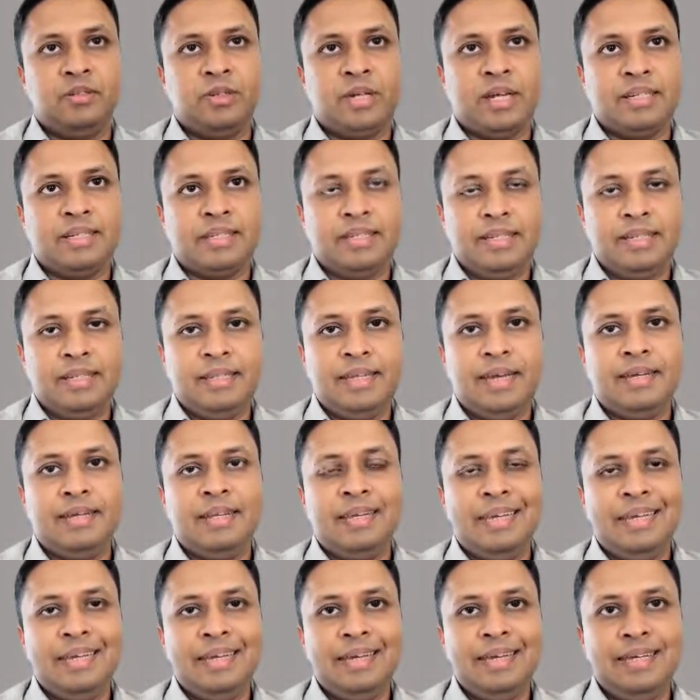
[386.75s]
you can see
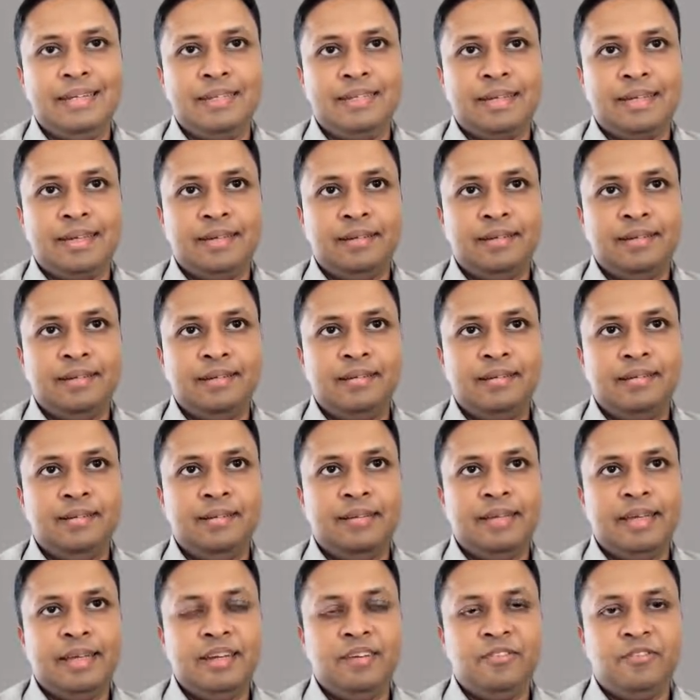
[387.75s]
that E is an
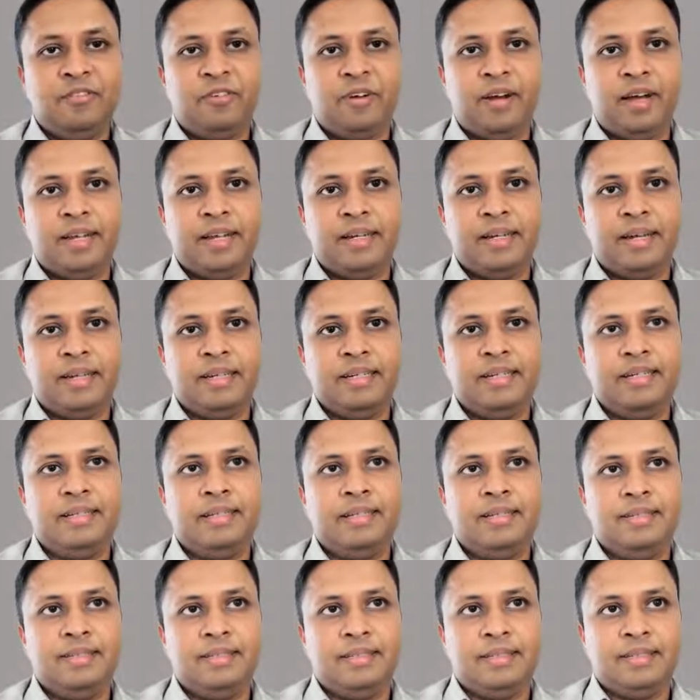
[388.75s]

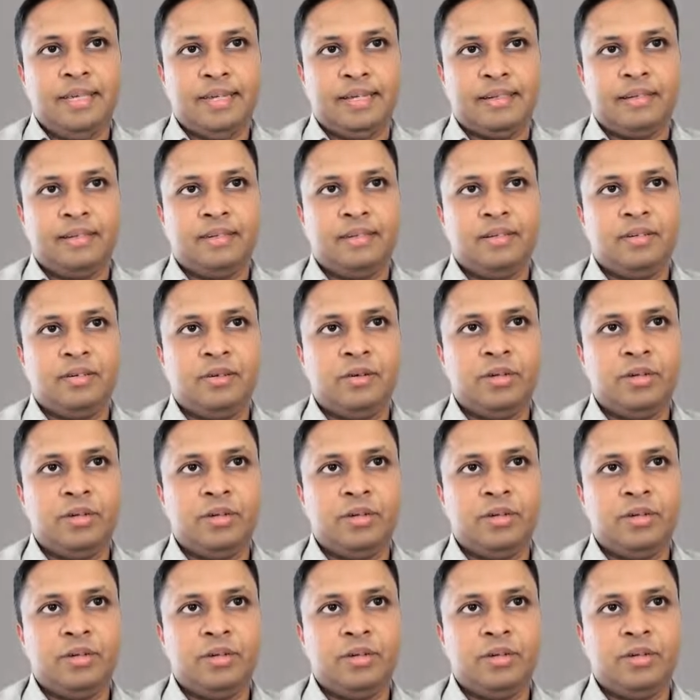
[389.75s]
infinite set.